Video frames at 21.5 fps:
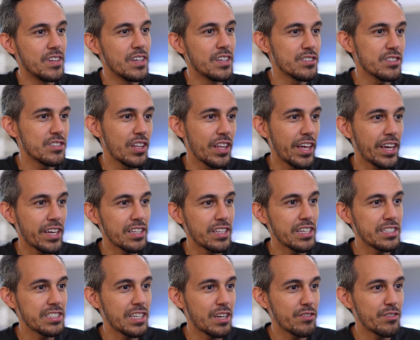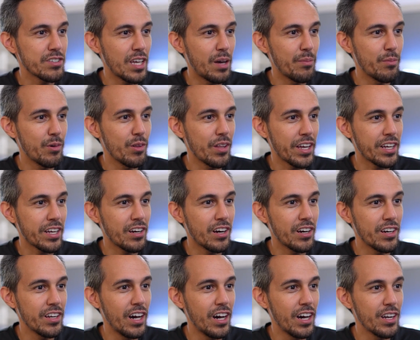so like let's say for example like
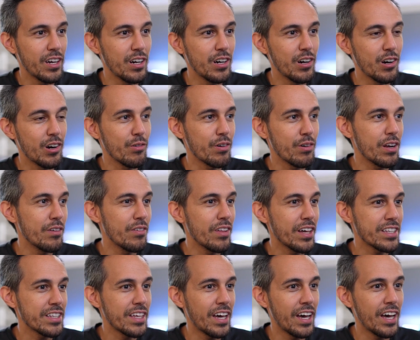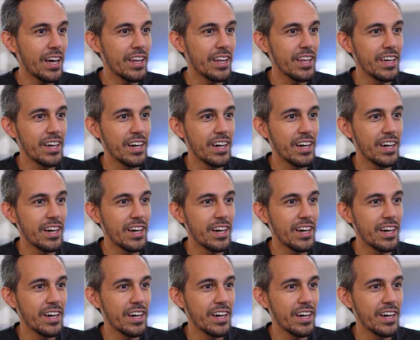Cardano or whatever like that.